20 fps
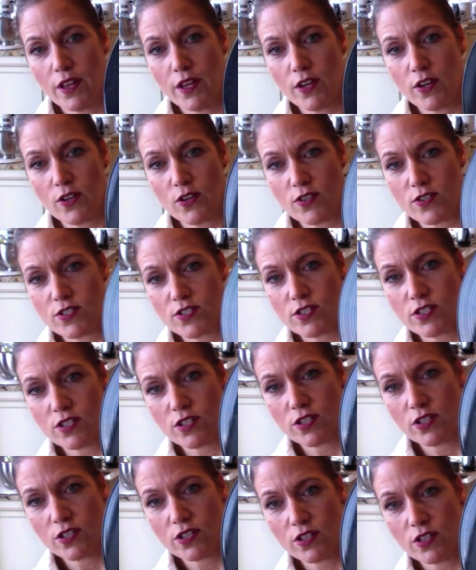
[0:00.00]
There's,
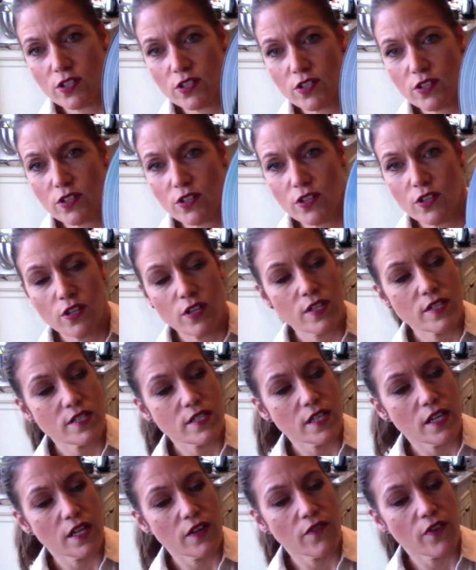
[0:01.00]
let's
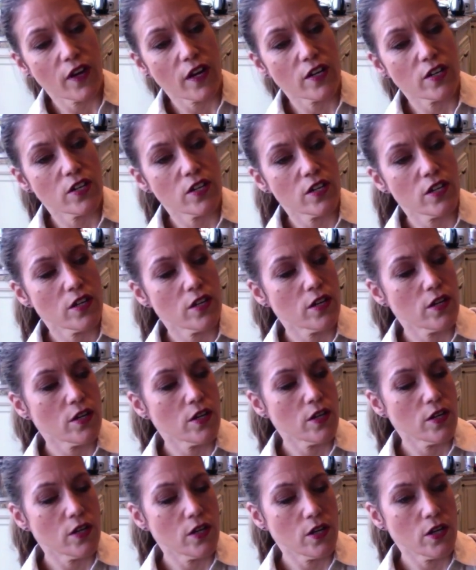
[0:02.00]
see if I can...
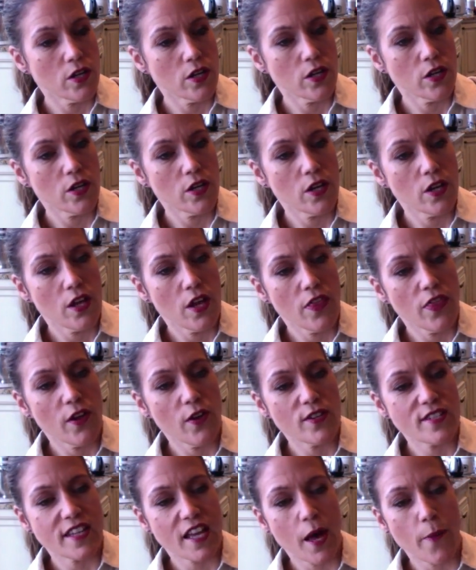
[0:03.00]

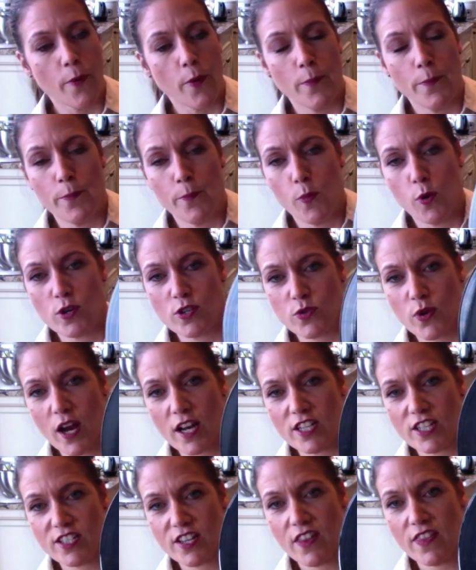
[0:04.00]
There's a couple more
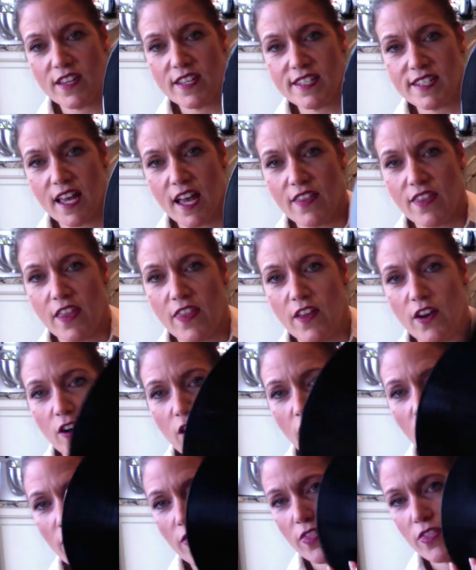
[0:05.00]
scratches on this side than
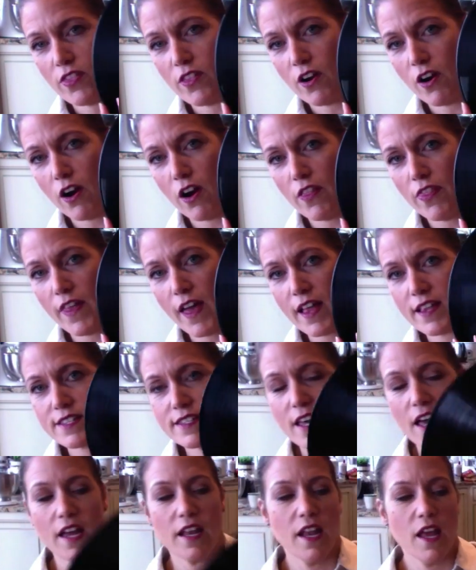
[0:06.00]
there are on that
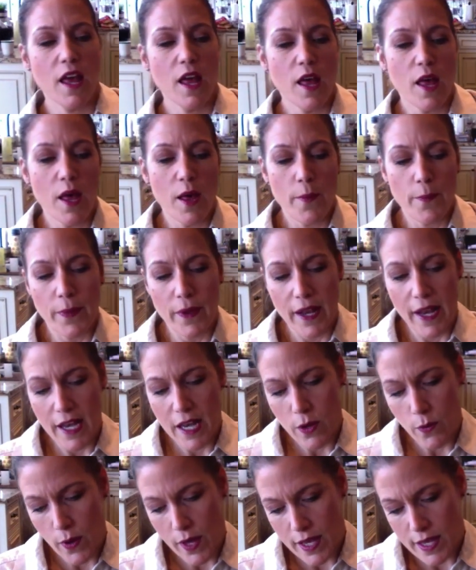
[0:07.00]
side. But
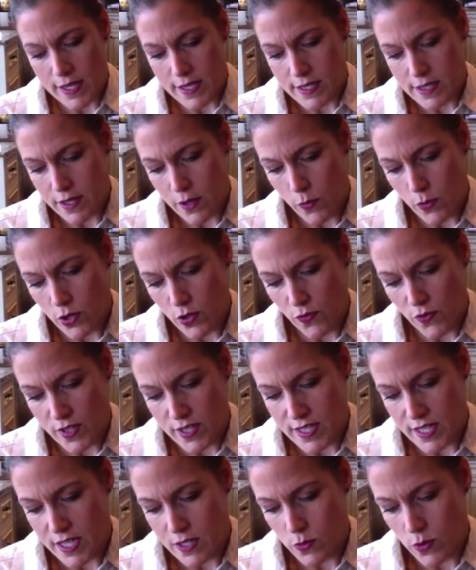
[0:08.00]
anyways, I wonder if
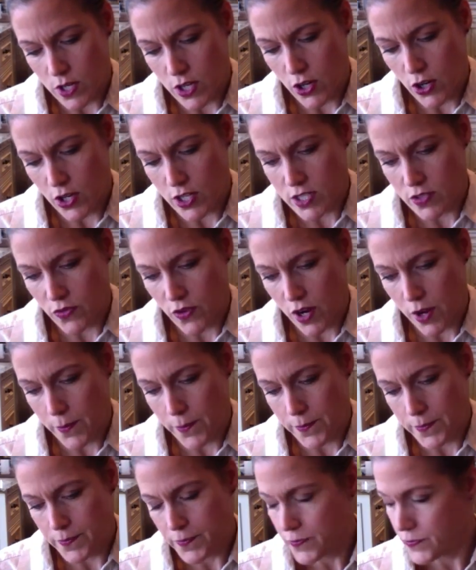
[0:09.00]
it says what year it's
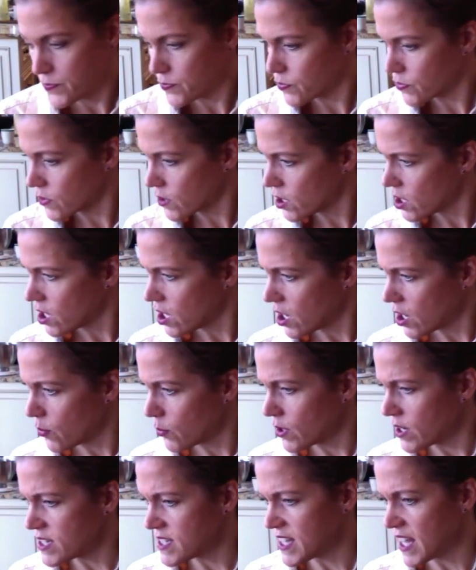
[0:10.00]
from. I
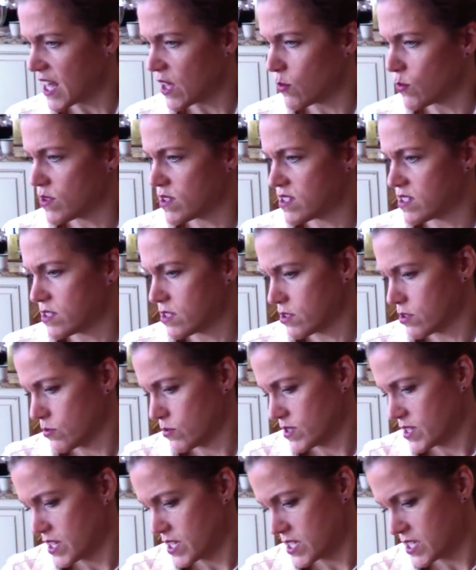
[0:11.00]
want to say it was
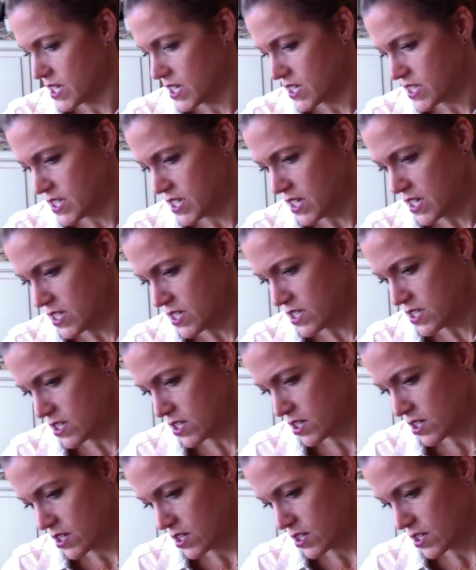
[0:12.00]
it the 60s?